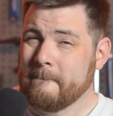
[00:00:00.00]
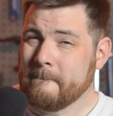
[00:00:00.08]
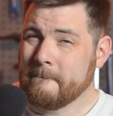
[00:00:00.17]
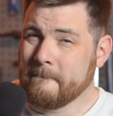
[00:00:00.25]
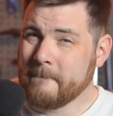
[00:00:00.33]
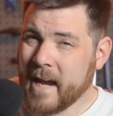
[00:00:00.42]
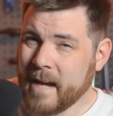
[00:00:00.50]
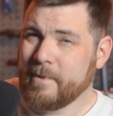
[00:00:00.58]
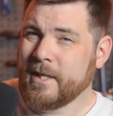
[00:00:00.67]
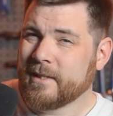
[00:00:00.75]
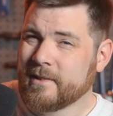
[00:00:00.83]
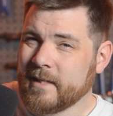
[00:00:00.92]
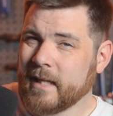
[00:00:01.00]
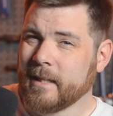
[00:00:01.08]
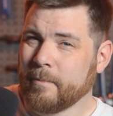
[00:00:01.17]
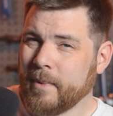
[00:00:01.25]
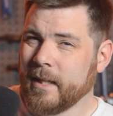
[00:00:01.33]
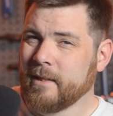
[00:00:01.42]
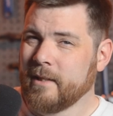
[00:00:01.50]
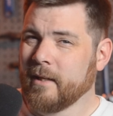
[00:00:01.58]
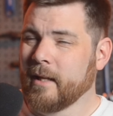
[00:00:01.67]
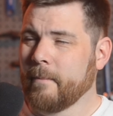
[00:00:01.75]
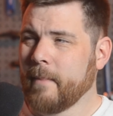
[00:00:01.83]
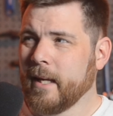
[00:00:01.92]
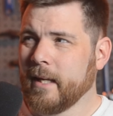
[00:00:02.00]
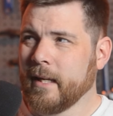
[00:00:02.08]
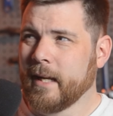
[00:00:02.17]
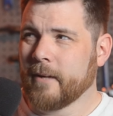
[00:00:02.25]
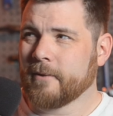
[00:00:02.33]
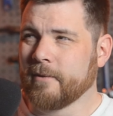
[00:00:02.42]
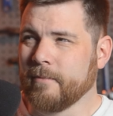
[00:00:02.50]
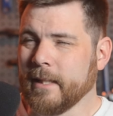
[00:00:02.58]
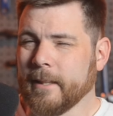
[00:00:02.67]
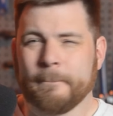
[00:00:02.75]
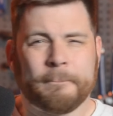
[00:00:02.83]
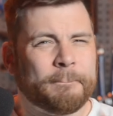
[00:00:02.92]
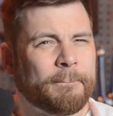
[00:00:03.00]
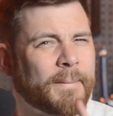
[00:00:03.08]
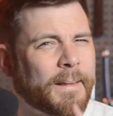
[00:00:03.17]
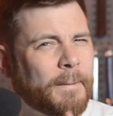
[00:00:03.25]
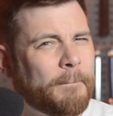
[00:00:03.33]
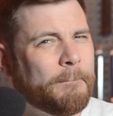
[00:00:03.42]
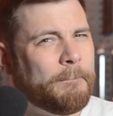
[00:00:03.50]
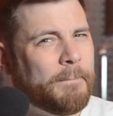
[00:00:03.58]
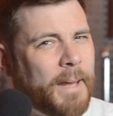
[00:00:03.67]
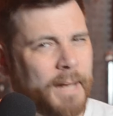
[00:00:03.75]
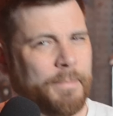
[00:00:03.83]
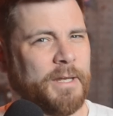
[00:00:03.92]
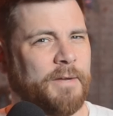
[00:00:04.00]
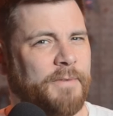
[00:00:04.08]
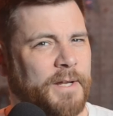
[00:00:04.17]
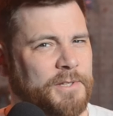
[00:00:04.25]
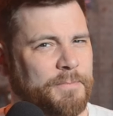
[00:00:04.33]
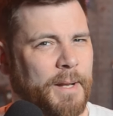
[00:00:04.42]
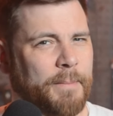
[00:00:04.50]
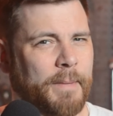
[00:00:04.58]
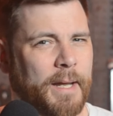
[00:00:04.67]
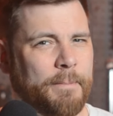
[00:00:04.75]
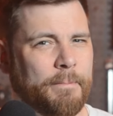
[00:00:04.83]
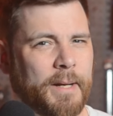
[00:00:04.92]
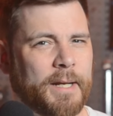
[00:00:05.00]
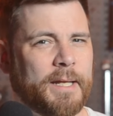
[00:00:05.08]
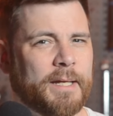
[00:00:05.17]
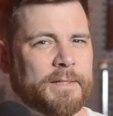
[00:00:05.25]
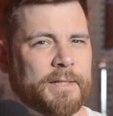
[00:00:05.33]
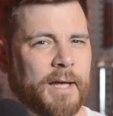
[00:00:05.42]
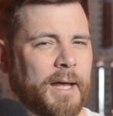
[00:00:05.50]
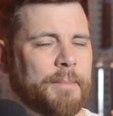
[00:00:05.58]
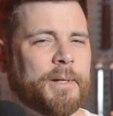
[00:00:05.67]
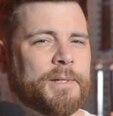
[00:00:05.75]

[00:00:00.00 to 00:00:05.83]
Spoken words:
maybe it's not the big deal I'm making it out to be. Maybe if I spend my money and time on